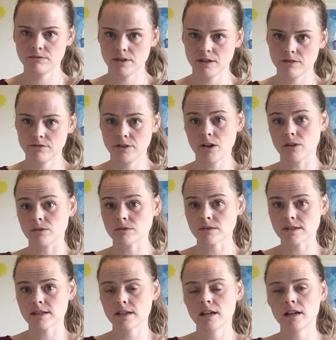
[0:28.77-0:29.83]
of
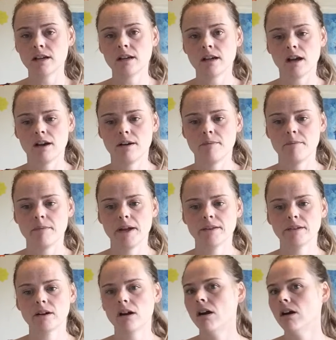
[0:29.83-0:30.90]
notes. And
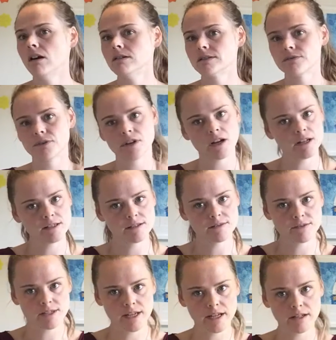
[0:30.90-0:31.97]
there are all different kinds of
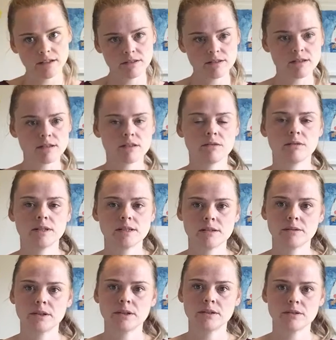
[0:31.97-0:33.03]
scales. The ones
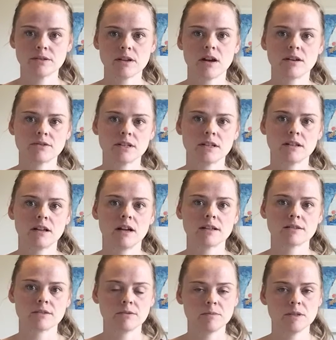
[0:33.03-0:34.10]
that we use often in
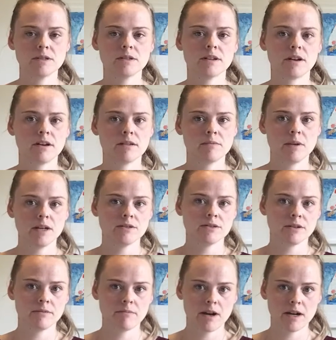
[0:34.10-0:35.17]
classical music are the major
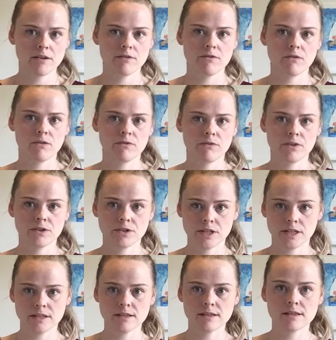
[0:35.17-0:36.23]
and minor
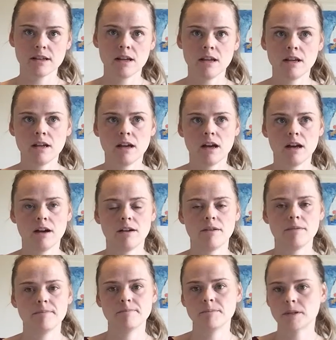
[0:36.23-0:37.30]
versions.
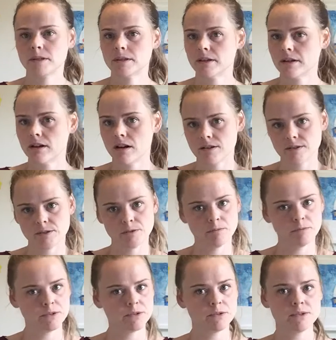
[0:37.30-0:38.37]
But there are also
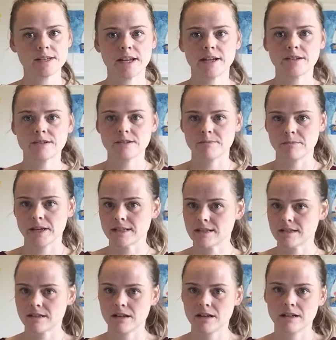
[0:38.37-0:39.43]
blues scales and
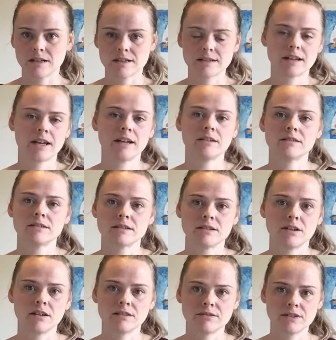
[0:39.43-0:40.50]
pentatonic scales and
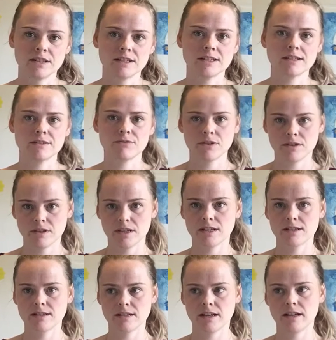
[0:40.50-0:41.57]
all of these different
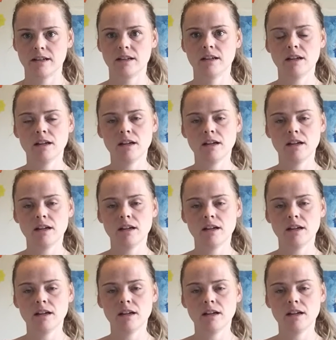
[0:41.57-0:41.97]
things that